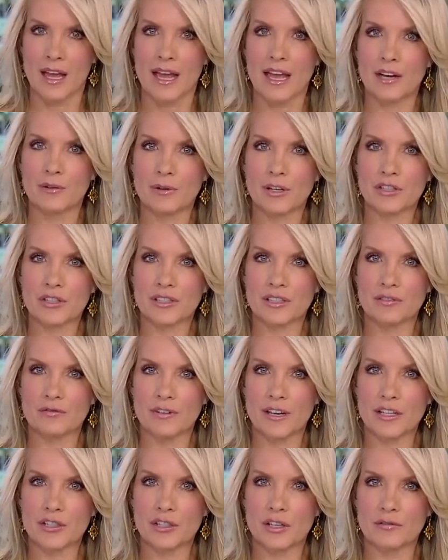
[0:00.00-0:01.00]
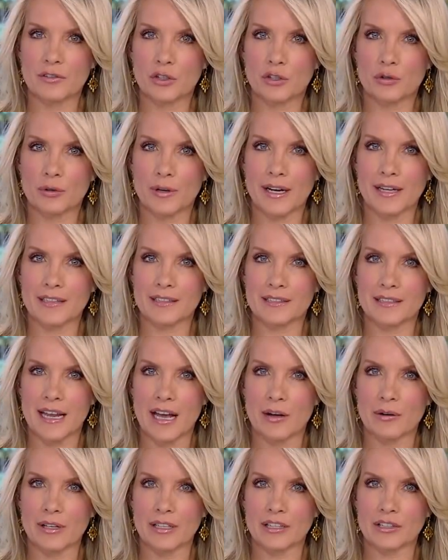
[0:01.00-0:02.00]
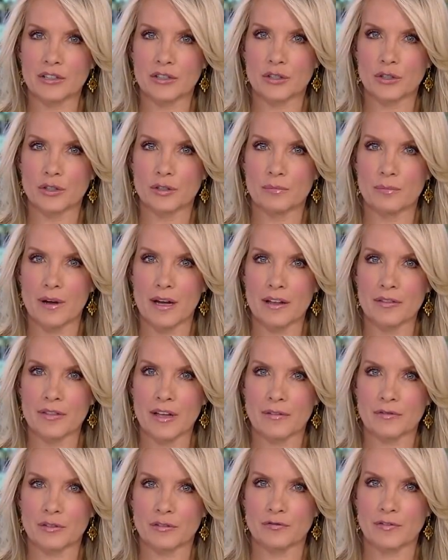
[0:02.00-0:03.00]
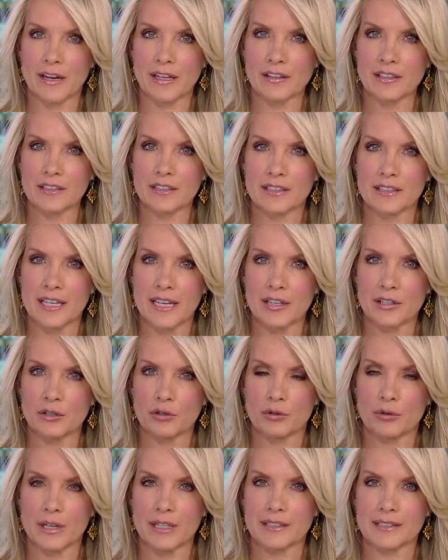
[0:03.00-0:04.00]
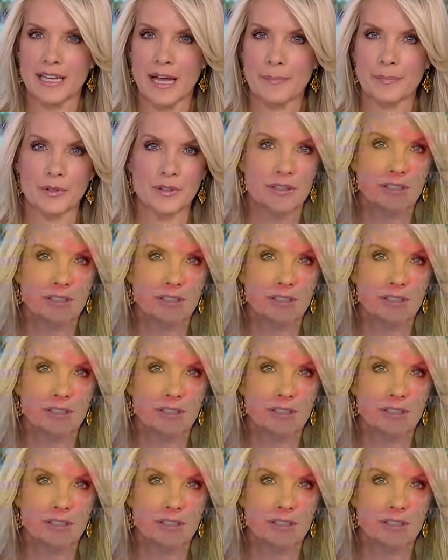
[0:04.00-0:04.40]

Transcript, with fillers: And Russia's invasion of Ukraine is now in its third month. After failing to take Ukraine's capital